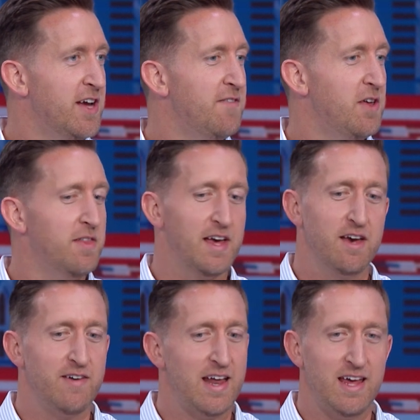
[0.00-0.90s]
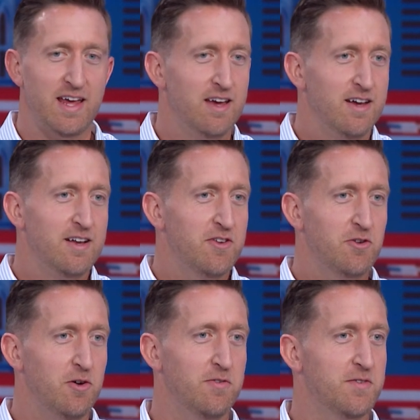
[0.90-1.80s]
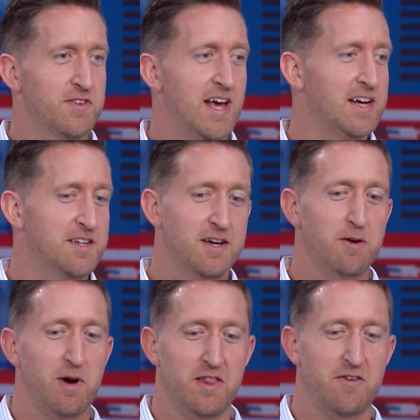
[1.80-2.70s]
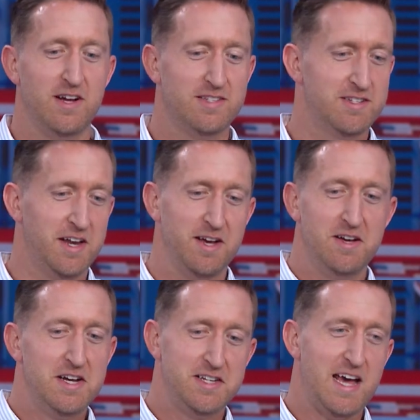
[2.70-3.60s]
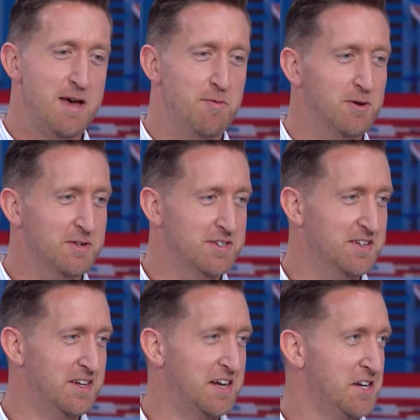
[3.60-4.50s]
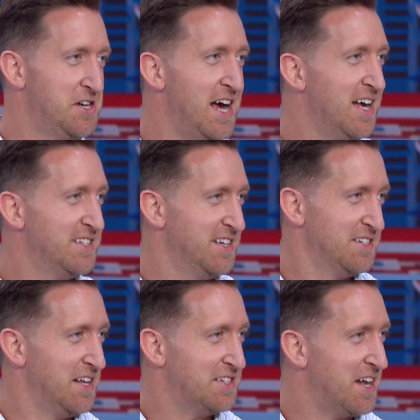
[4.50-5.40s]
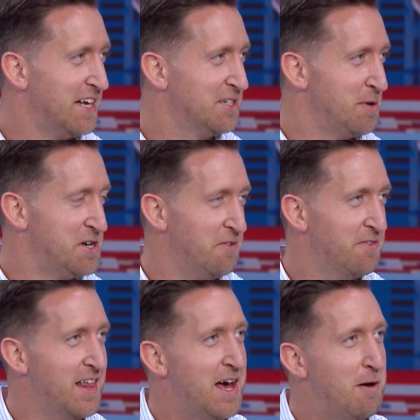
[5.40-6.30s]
If you think of any sort of sector, whether it's, you know, tables and chairs, there's an exhibition for that.